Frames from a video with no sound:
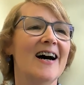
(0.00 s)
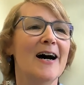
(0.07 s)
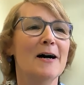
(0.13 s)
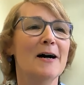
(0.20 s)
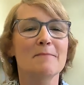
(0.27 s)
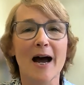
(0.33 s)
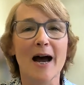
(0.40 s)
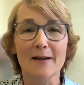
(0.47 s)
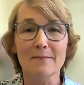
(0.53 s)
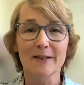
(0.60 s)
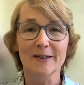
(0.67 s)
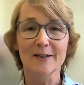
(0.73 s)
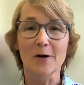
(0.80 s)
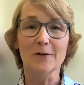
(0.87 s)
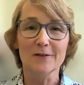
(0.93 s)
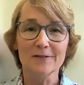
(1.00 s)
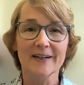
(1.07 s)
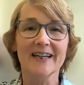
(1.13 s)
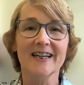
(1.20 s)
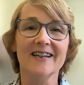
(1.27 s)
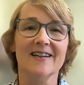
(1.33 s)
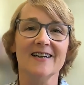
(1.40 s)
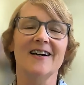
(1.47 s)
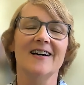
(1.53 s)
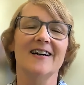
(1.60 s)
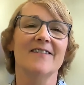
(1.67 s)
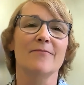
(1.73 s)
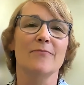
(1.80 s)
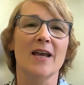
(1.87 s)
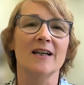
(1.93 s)
I'm a notary.
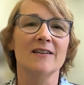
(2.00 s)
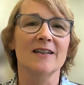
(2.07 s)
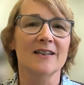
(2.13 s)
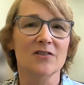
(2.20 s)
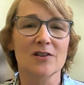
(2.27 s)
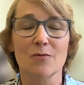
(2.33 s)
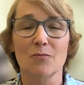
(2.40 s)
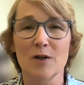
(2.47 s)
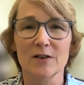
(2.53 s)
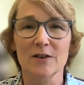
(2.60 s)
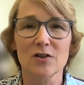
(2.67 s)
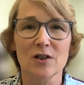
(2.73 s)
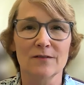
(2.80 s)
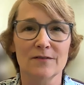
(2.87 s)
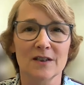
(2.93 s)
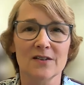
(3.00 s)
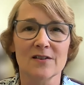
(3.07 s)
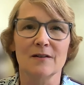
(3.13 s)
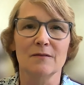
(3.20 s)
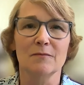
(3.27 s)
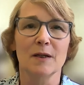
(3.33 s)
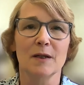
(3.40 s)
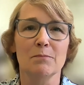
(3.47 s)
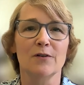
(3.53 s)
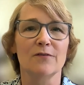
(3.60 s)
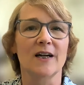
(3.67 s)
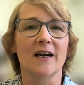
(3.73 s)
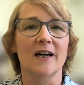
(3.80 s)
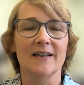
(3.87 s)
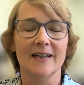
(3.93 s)
That is the one service that we
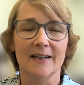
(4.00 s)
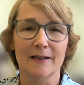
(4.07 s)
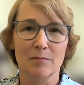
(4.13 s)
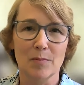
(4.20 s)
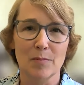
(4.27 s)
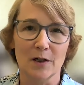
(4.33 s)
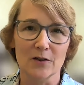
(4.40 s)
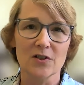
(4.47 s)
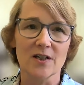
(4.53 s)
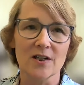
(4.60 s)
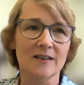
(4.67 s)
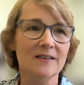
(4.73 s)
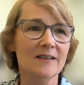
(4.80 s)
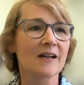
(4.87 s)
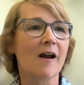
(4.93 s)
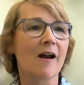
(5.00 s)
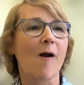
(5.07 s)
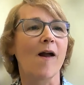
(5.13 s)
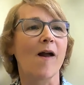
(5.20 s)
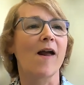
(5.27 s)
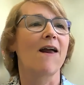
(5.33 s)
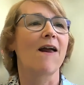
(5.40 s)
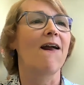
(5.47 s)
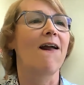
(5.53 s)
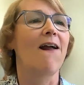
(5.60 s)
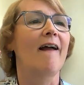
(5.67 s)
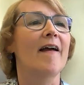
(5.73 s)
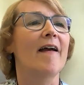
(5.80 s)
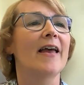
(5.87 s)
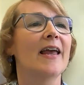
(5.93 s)
provide in person.
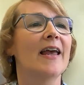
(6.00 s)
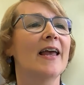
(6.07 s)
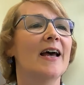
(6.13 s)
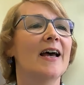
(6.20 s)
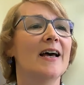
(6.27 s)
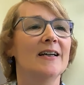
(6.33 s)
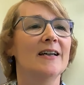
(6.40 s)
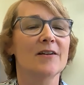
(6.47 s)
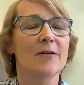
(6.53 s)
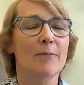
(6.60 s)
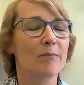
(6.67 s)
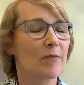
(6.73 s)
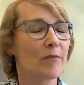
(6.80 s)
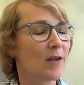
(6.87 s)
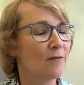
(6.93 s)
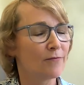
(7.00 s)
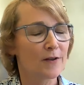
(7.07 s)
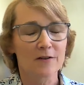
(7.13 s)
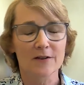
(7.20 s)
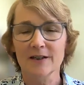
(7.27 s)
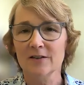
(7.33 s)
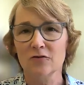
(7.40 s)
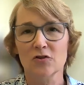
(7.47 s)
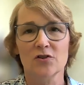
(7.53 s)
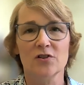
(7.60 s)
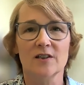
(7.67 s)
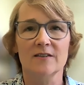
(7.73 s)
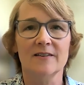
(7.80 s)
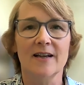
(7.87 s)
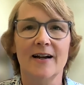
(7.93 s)
And if you're
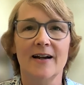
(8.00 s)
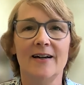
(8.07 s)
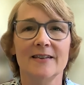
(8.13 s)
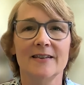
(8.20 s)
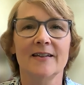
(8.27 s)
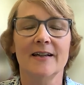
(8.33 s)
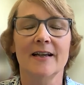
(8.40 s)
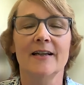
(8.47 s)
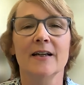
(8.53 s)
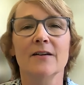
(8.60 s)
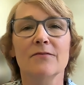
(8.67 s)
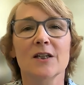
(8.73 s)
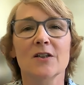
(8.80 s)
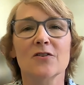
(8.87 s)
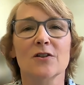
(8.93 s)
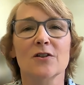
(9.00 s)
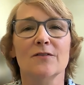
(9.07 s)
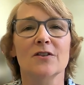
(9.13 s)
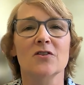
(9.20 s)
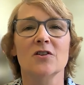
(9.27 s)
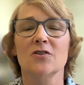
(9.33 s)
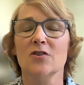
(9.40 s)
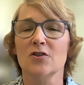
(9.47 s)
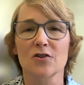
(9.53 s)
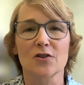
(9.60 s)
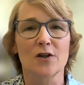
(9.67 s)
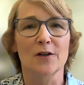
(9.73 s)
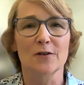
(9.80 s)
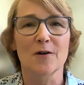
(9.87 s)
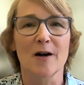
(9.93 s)
interested in any of these services, just
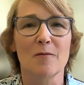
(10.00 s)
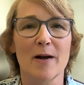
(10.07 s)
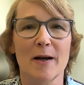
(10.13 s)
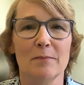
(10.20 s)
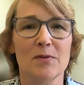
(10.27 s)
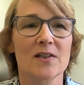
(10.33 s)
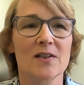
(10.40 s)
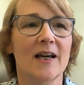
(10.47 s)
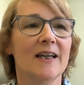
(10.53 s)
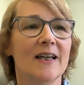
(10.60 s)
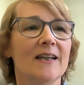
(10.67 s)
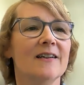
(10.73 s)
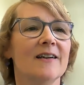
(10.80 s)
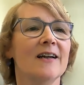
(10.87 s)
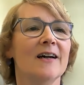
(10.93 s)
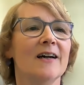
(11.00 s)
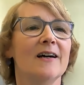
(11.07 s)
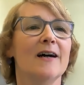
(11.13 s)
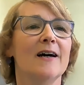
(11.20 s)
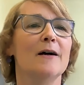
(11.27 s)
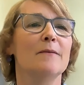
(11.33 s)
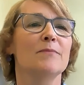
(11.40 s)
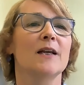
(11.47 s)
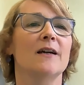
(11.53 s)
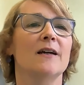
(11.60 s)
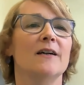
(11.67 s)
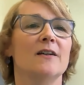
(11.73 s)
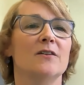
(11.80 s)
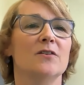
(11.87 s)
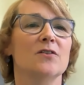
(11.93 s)
go to our website.
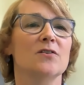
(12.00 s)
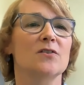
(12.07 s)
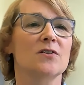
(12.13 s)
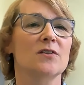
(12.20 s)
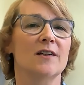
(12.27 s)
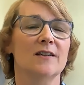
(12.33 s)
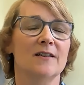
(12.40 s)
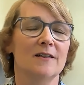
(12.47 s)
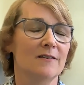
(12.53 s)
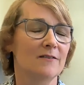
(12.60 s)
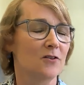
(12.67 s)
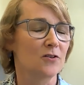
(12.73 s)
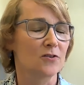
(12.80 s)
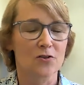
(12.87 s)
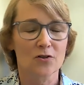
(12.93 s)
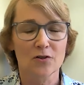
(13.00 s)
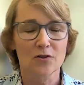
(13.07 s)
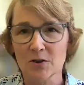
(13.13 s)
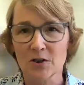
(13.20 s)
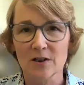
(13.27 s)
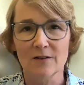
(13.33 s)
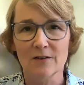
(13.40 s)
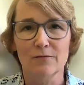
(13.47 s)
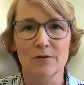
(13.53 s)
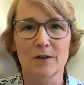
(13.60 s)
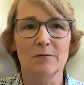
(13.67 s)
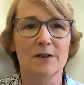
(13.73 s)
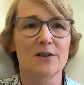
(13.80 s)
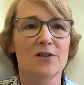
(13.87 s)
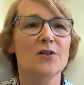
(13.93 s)
There's a description of what
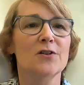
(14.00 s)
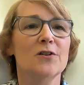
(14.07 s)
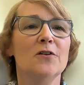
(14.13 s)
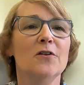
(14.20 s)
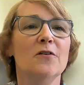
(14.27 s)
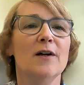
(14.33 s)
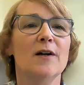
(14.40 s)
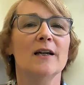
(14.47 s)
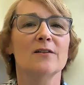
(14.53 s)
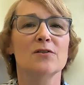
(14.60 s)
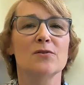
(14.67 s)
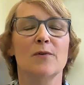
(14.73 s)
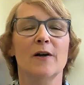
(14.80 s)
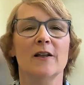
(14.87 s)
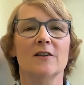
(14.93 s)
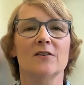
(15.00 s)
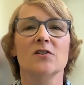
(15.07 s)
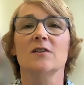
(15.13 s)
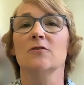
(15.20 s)
we do, as well as